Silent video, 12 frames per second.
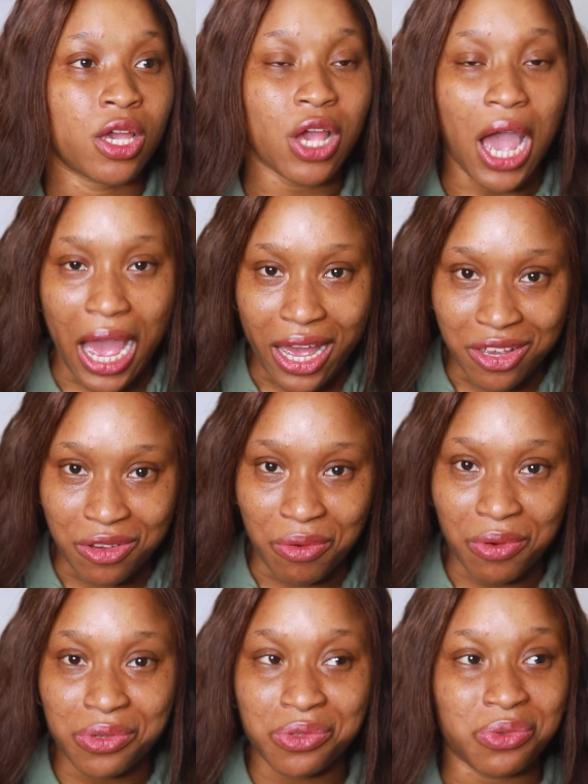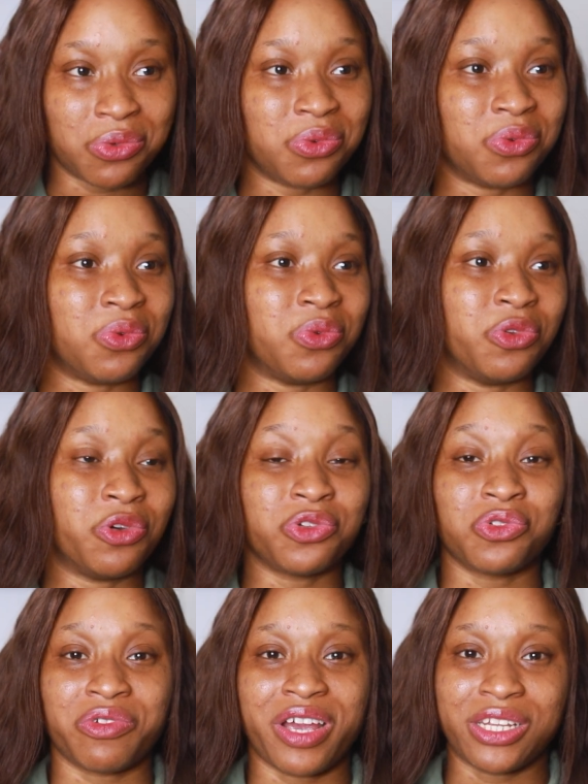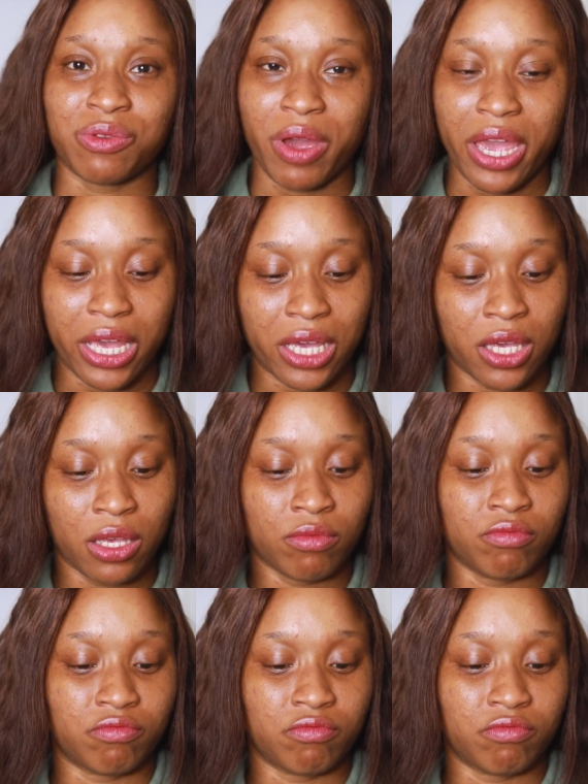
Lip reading: You want to write WAEC.